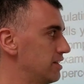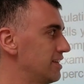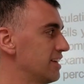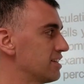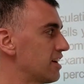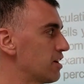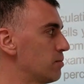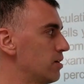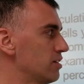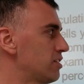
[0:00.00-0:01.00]
the entire
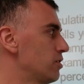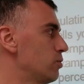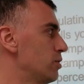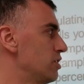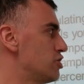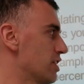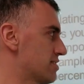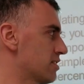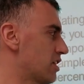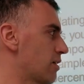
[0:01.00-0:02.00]
molecule would
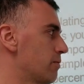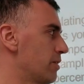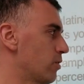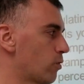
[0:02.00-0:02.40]
just the carbon be,